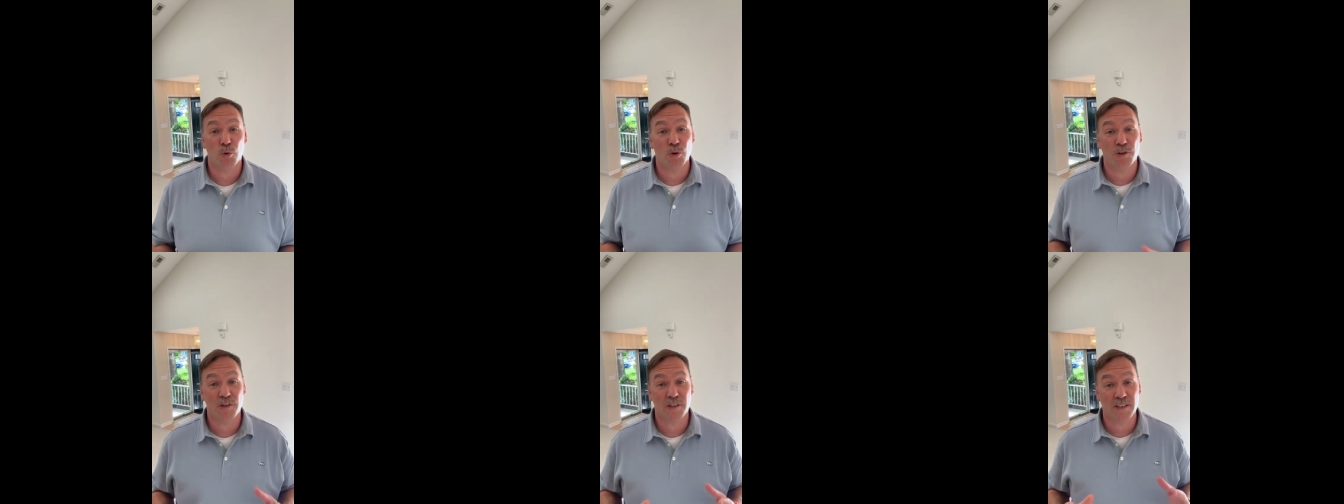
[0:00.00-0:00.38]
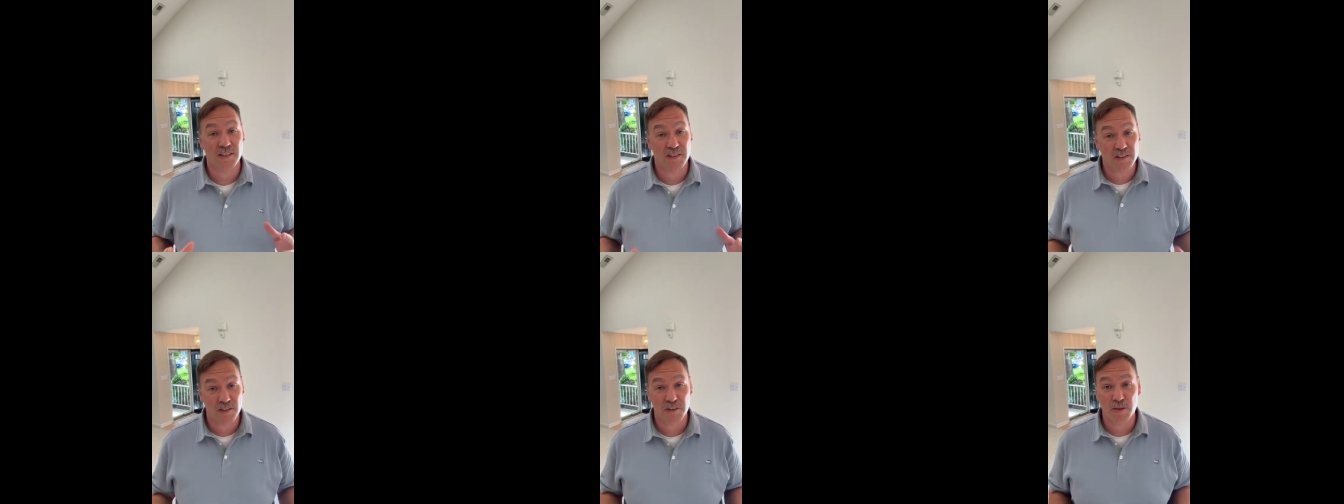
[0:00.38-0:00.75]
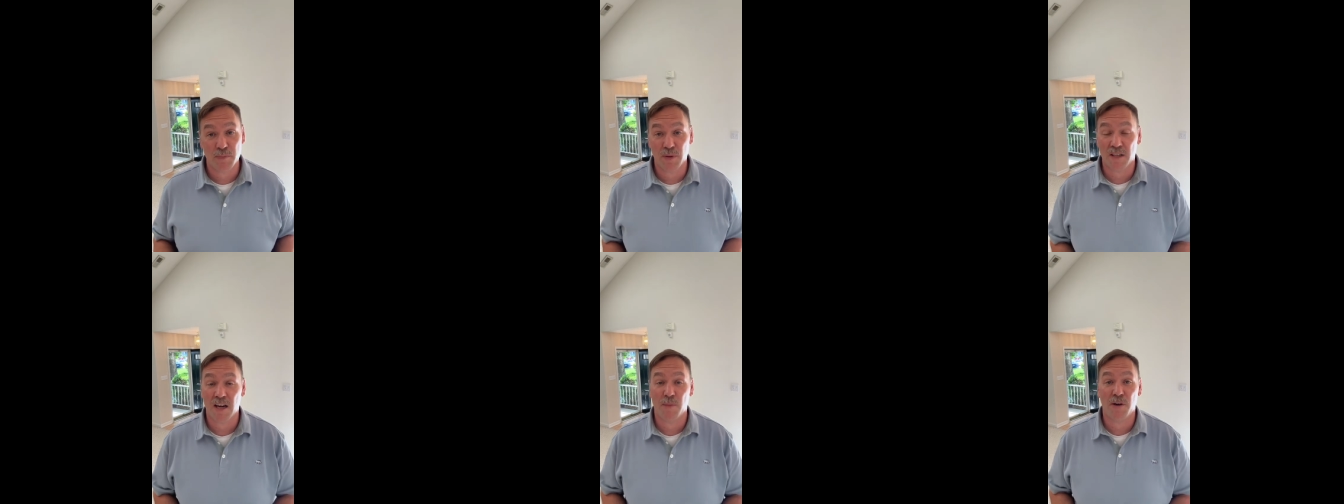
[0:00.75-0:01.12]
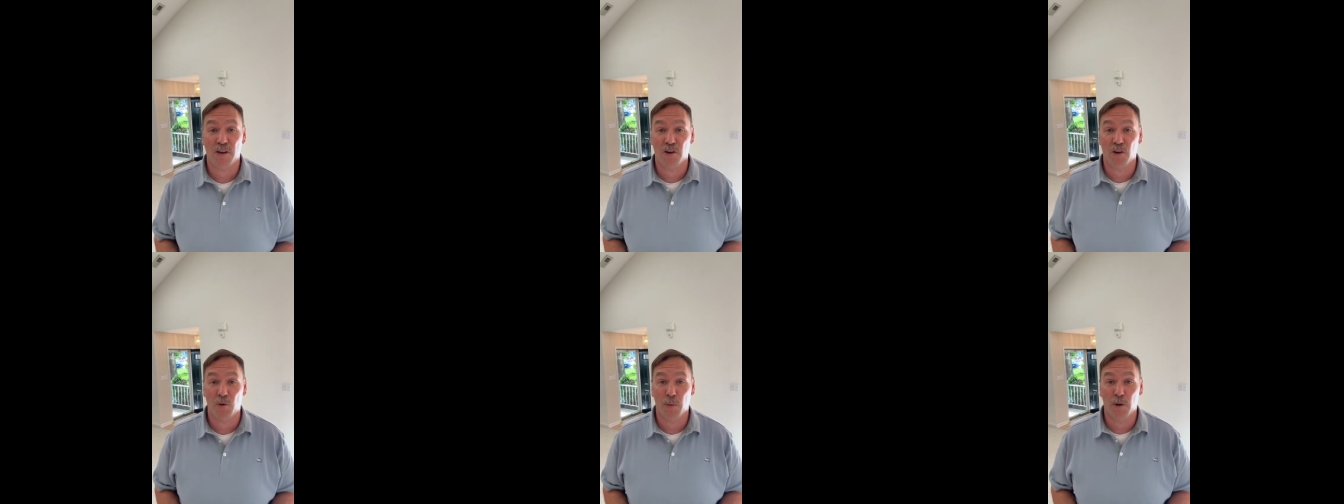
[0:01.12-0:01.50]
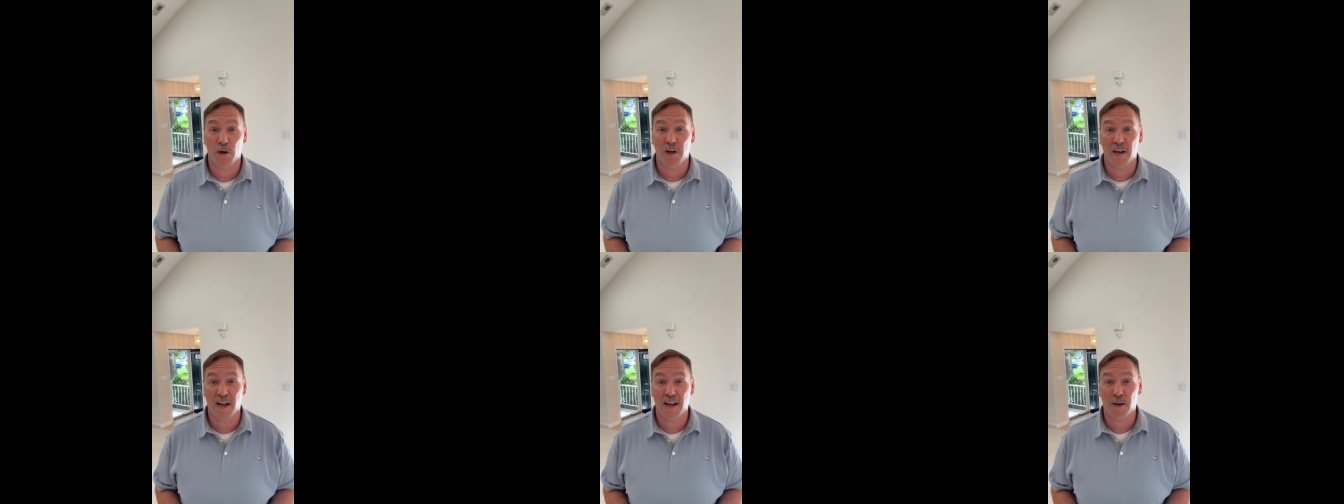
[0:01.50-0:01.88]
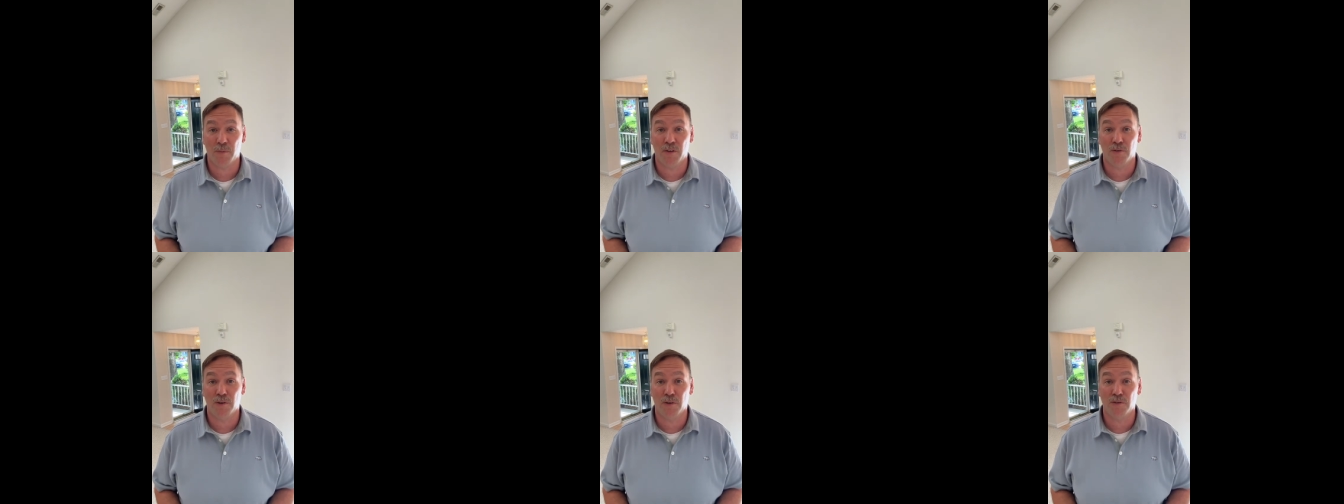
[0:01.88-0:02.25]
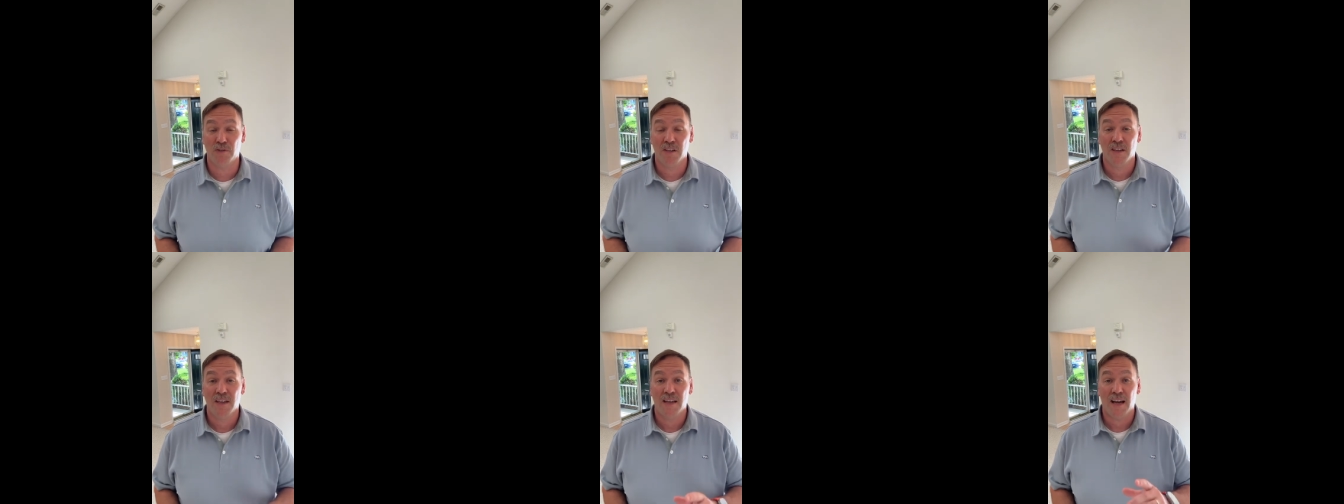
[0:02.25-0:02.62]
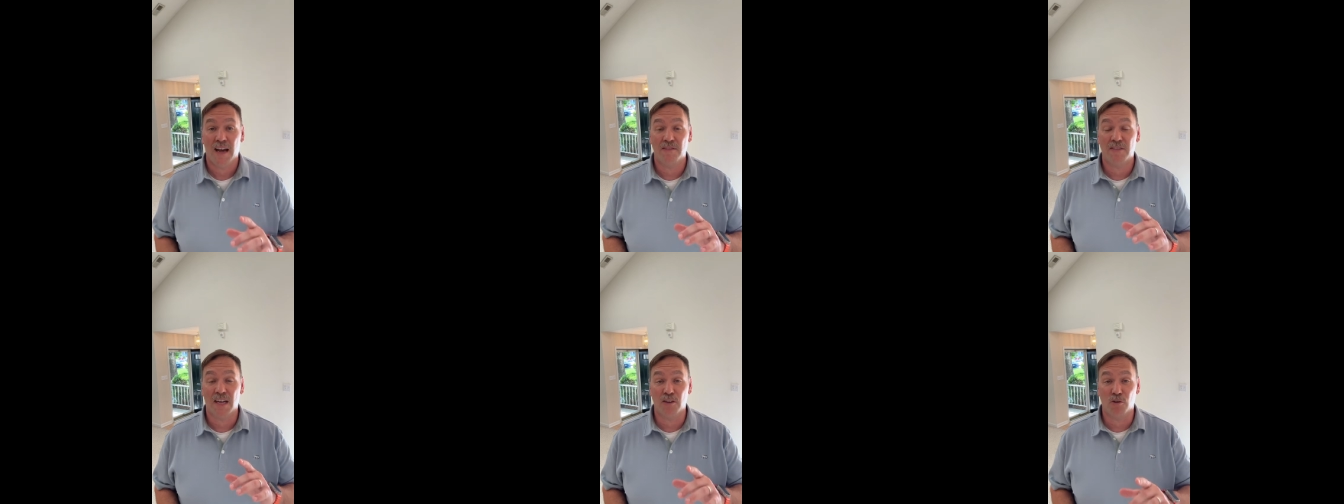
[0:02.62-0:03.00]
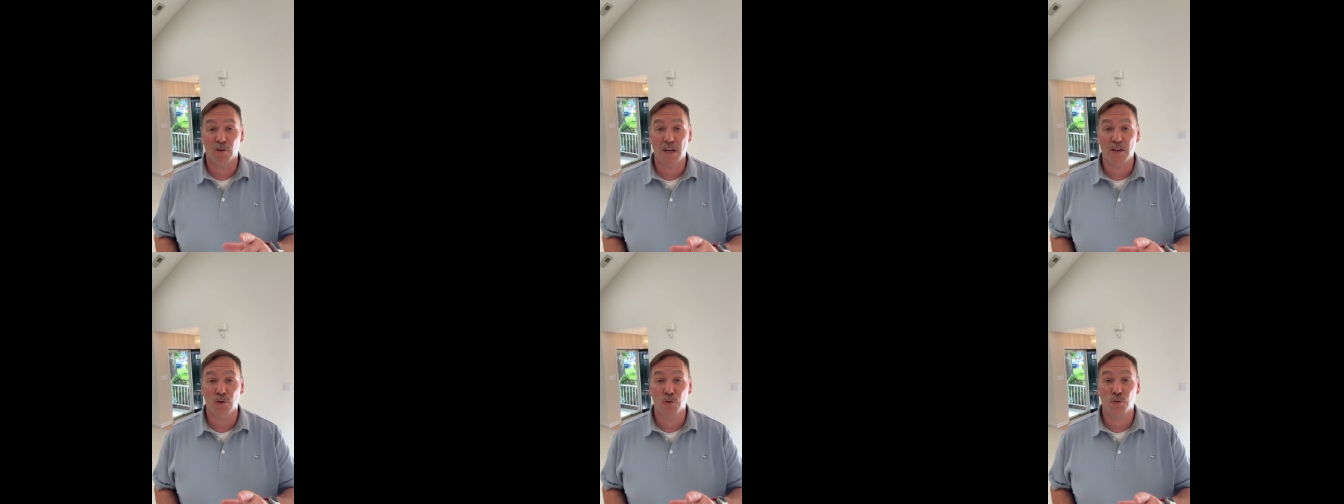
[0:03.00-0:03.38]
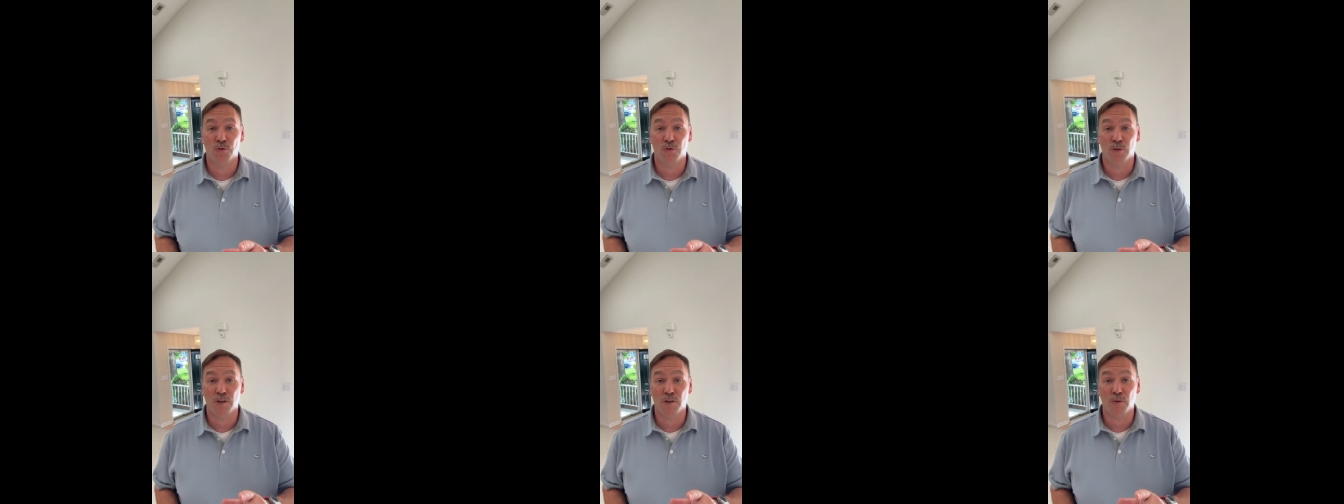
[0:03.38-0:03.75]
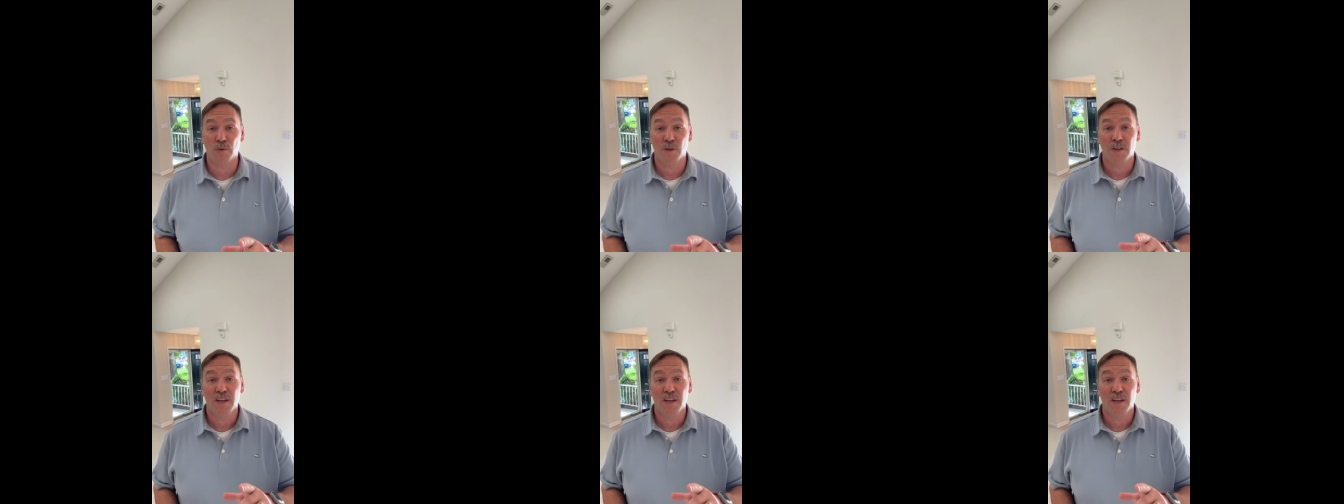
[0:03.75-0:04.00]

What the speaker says: or you're considering becoming a homeowner in Hampton Roads, I've got great news for you.